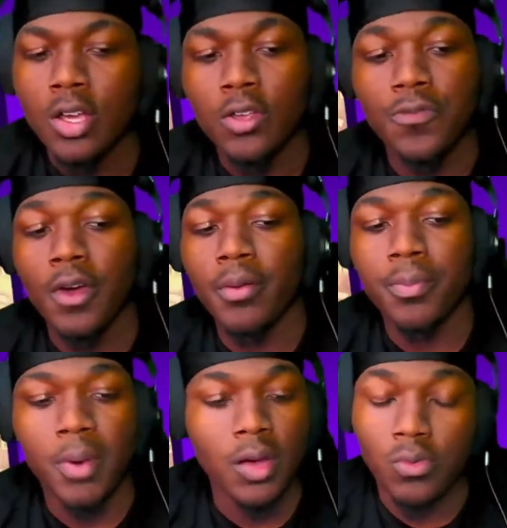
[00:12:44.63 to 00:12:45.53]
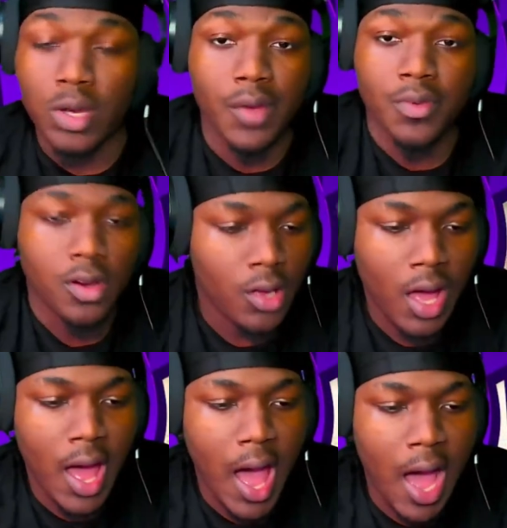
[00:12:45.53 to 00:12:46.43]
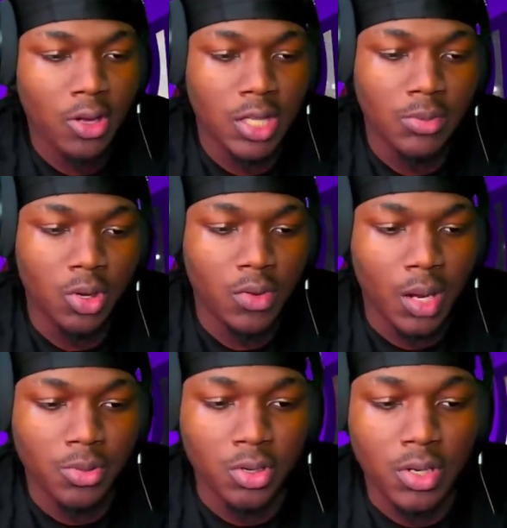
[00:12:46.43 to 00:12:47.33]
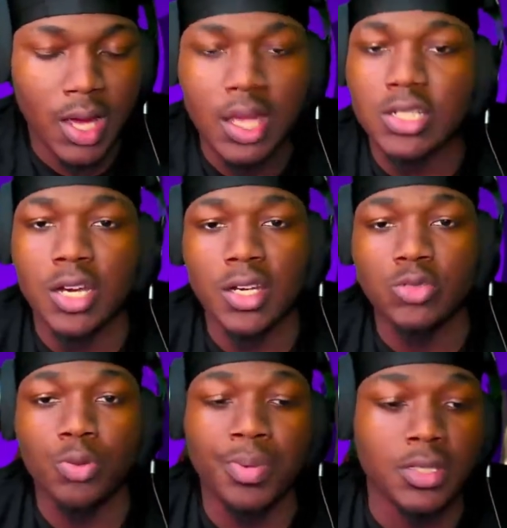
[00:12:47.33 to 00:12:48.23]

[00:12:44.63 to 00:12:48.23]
You feel me? But whatever. I'll keep doing what I'm doing. I'll catch y'all in the next one. Peace.